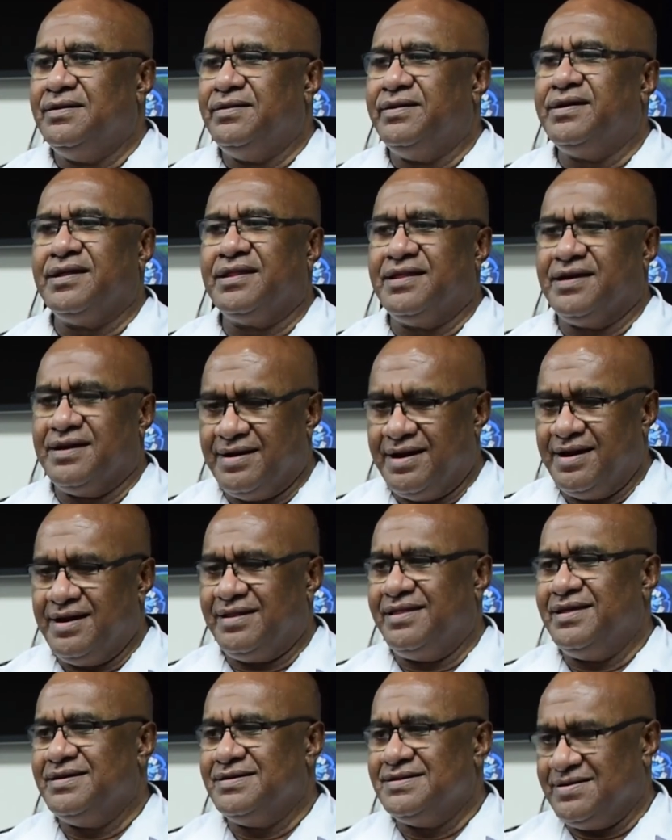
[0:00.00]
one of the
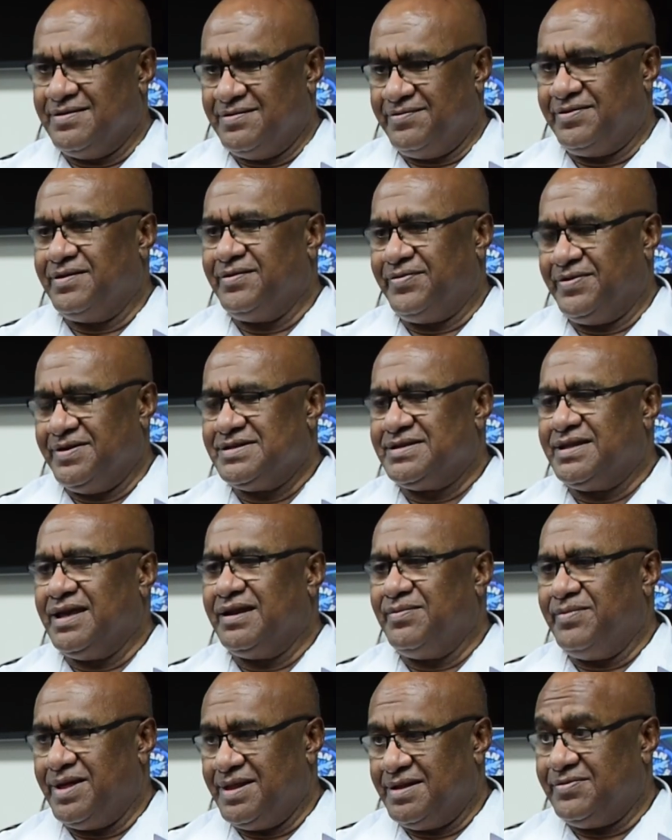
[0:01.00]
great things of the first
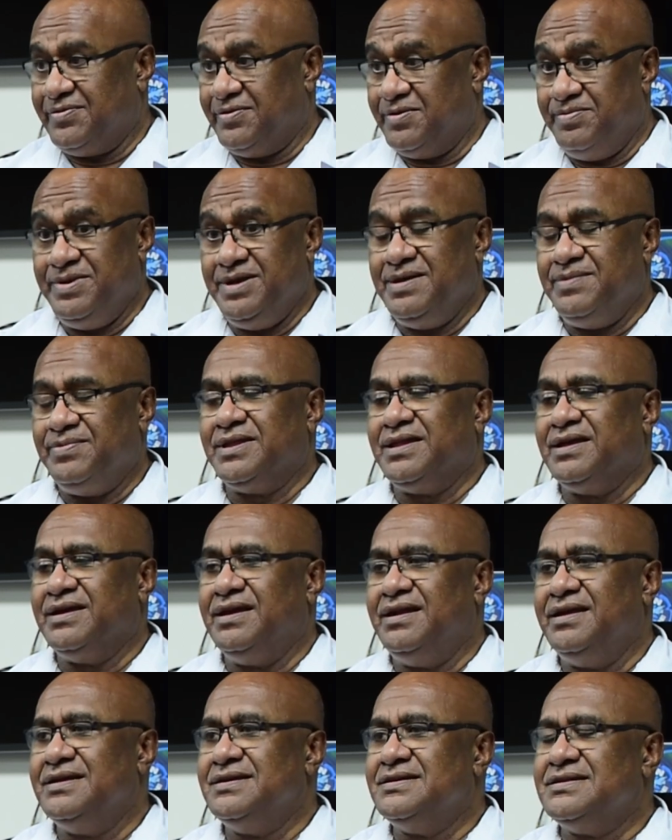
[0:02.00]
8 months for me,
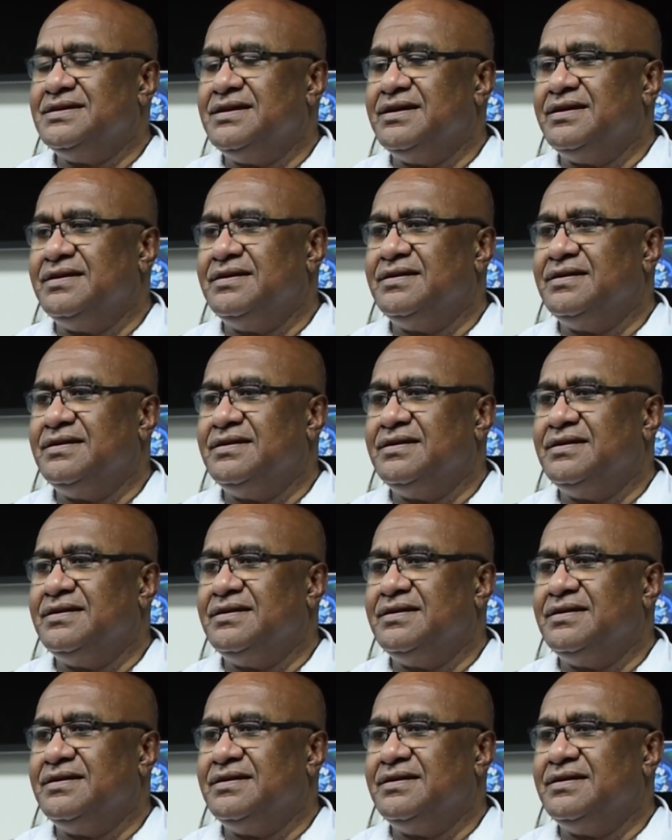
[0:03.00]
particularly, is